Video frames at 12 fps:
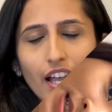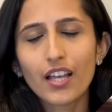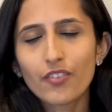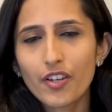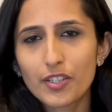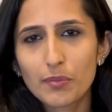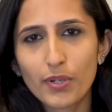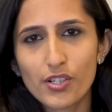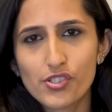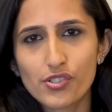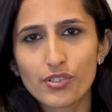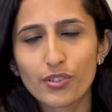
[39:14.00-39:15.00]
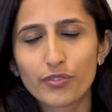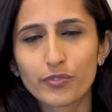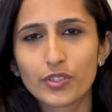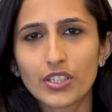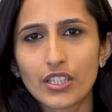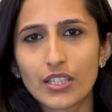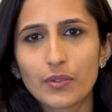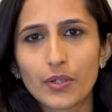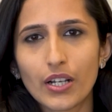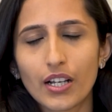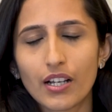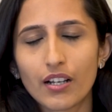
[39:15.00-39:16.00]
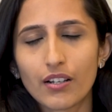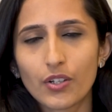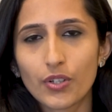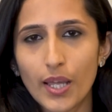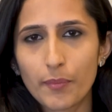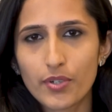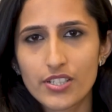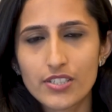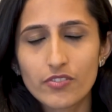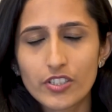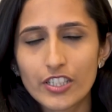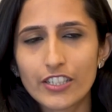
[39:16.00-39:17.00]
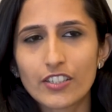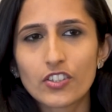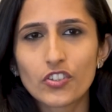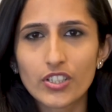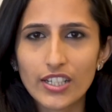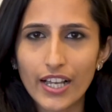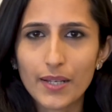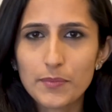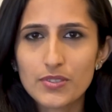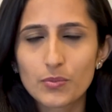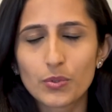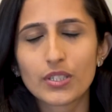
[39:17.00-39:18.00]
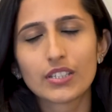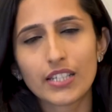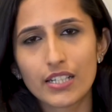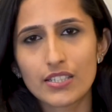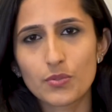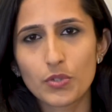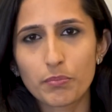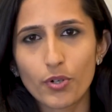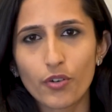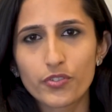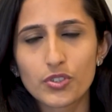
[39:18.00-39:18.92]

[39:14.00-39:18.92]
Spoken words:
I have had the pleasure of working collaboratively in 3 labs, that is with Prof.